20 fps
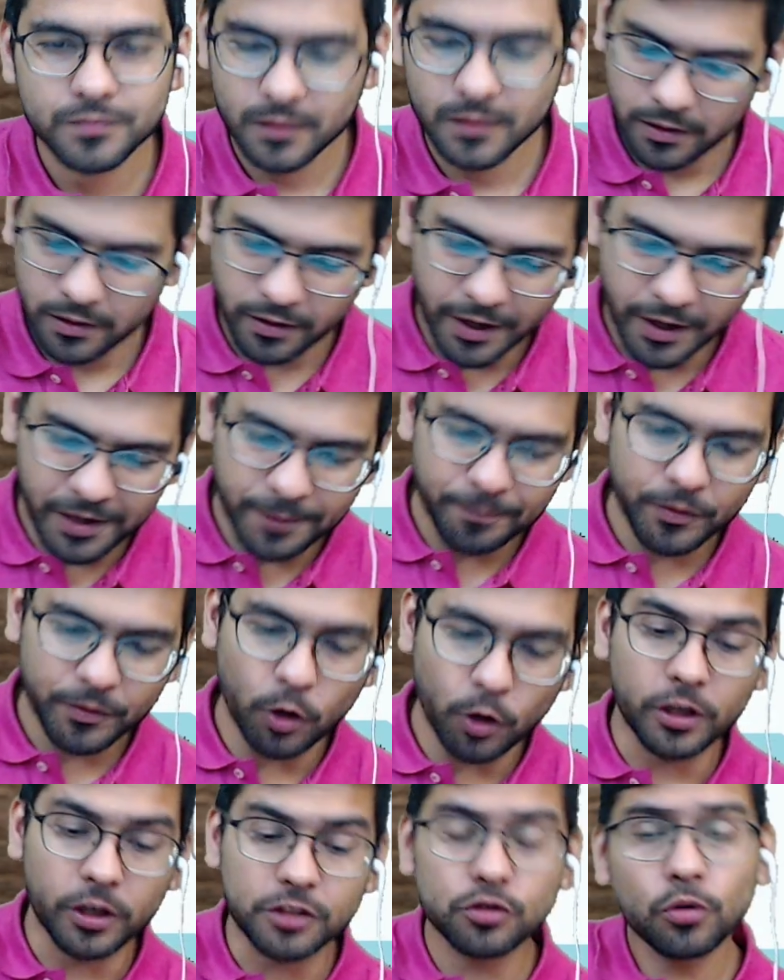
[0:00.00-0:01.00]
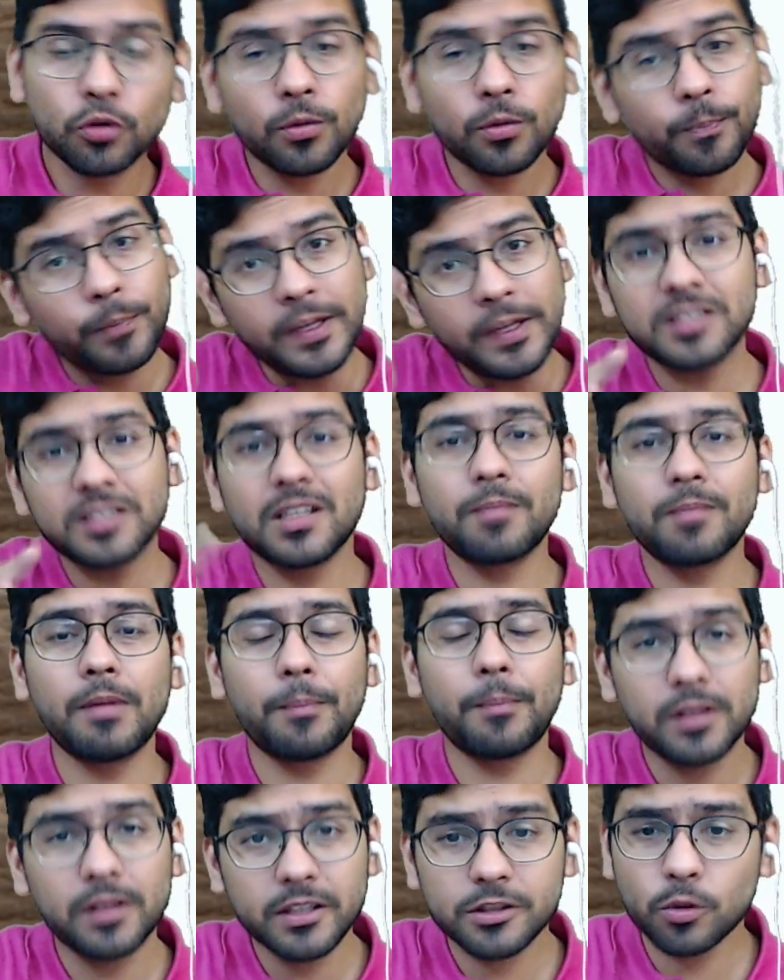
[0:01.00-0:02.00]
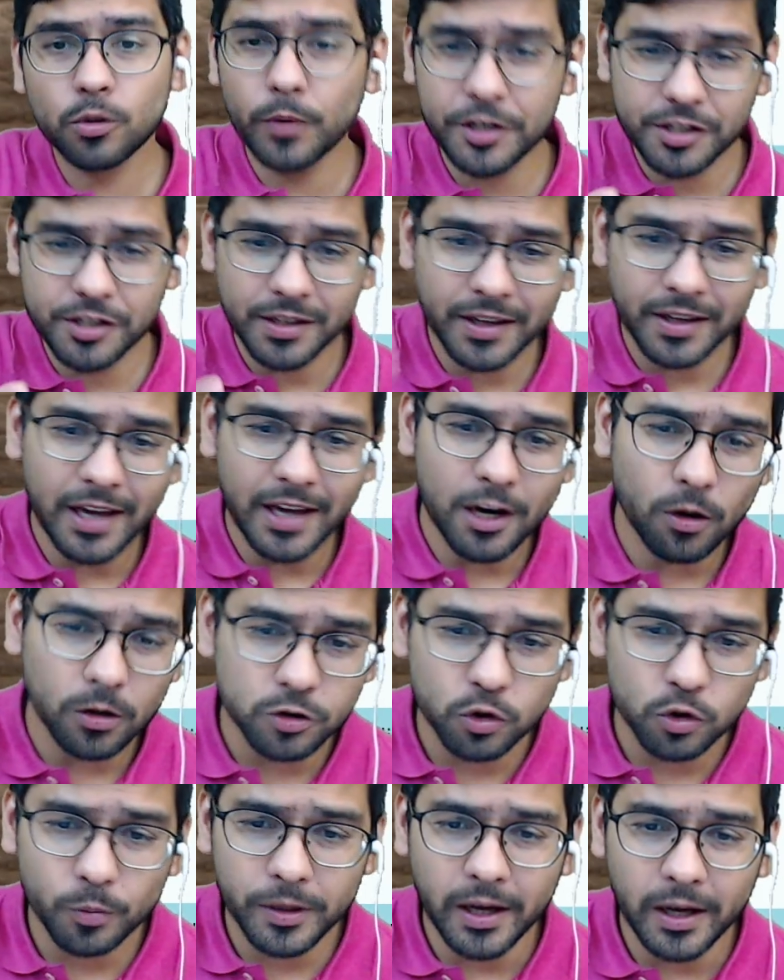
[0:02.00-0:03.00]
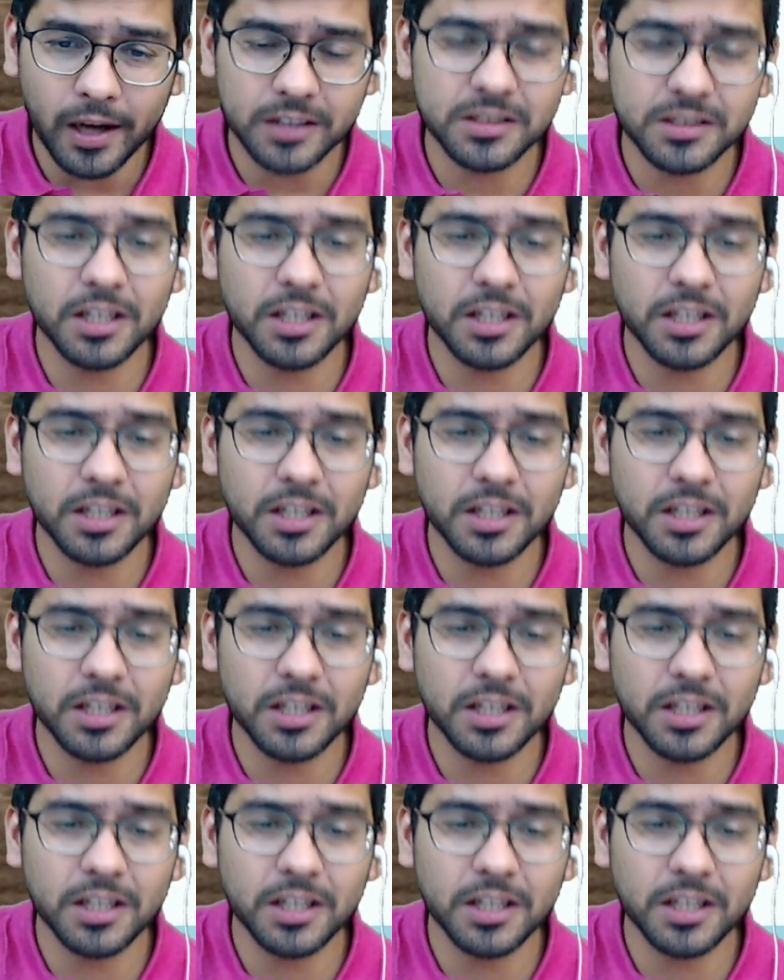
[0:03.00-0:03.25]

Right? Okay, so please remember, this question can also be asked.